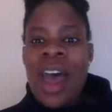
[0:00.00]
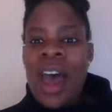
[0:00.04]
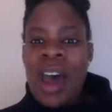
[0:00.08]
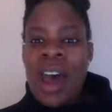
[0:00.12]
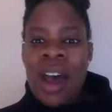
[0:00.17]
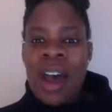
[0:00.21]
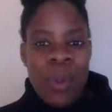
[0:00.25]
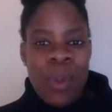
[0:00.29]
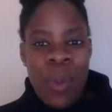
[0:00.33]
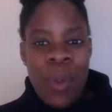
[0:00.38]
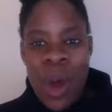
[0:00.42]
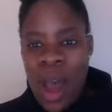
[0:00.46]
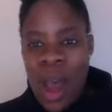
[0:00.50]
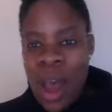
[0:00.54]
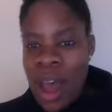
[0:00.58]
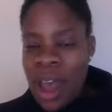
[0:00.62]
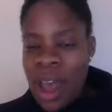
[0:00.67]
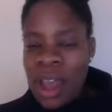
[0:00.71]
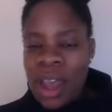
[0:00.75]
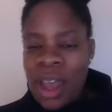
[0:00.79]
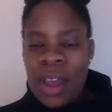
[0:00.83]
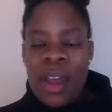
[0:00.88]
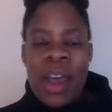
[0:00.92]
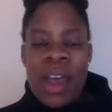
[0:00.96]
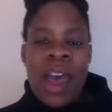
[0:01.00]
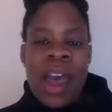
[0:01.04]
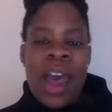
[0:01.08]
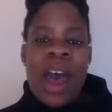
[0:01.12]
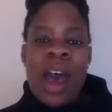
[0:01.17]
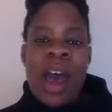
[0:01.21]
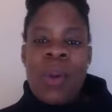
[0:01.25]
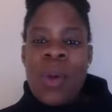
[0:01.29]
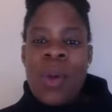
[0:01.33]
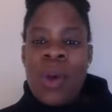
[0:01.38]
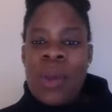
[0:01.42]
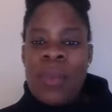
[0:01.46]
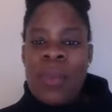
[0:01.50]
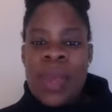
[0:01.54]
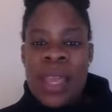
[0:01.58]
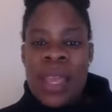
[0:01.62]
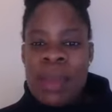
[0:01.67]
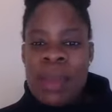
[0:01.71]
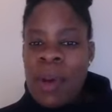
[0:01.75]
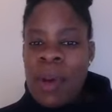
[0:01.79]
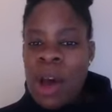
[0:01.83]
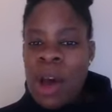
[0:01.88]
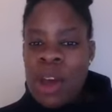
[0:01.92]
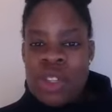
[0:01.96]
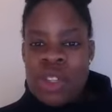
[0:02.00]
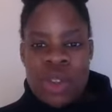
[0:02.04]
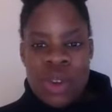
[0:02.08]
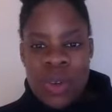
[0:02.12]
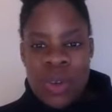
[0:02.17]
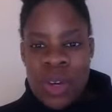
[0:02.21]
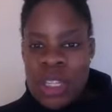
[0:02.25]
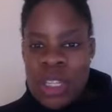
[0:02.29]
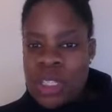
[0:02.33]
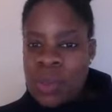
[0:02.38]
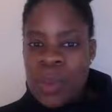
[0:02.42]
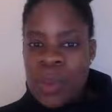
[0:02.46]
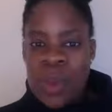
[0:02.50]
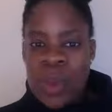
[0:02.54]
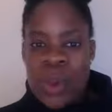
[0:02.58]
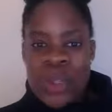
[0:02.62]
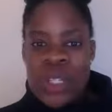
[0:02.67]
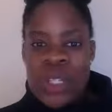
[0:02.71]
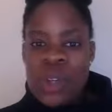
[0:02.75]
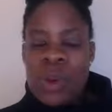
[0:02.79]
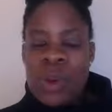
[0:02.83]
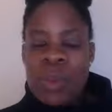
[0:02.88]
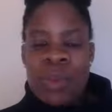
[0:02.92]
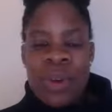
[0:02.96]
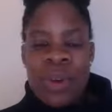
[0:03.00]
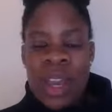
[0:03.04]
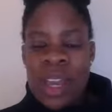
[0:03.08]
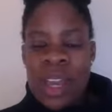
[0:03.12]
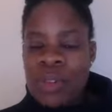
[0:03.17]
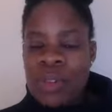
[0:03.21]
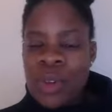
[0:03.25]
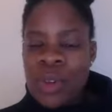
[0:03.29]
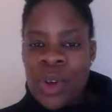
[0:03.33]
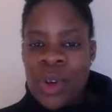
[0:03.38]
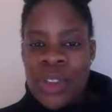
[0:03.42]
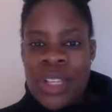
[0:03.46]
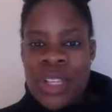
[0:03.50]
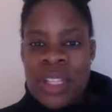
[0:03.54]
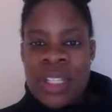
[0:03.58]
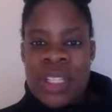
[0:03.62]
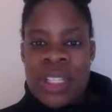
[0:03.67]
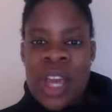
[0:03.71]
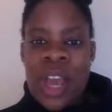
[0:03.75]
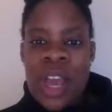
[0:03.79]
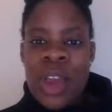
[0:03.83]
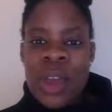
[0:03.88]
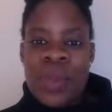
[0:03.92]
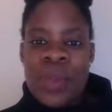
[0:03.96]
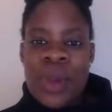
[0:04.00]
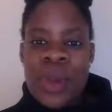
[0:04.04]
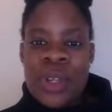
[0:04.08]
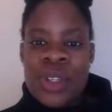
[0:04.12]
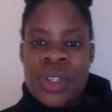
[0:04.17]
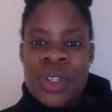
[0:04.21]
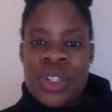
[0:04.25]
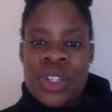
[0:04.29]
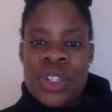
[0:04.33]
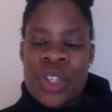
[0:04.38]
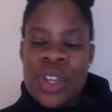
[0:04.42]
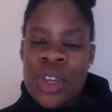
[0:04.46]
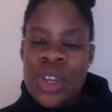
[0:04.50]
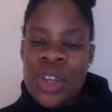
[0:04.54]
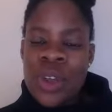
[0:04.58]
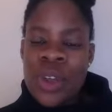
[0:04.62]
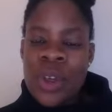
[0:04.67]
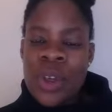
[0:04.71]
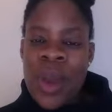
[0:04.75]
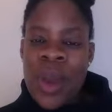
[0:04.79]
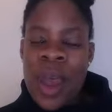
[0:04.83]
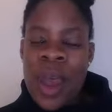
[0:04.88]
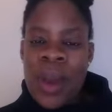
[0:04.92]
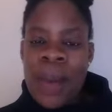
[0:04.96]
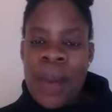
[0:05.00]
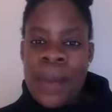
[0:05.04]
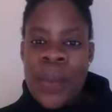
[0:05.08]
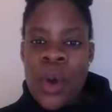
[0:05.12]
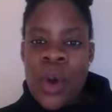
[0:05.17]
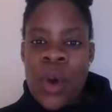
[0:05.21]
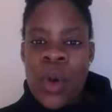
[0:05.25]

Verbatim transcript: at work, want to be pastorally supported or prayed for. This is open to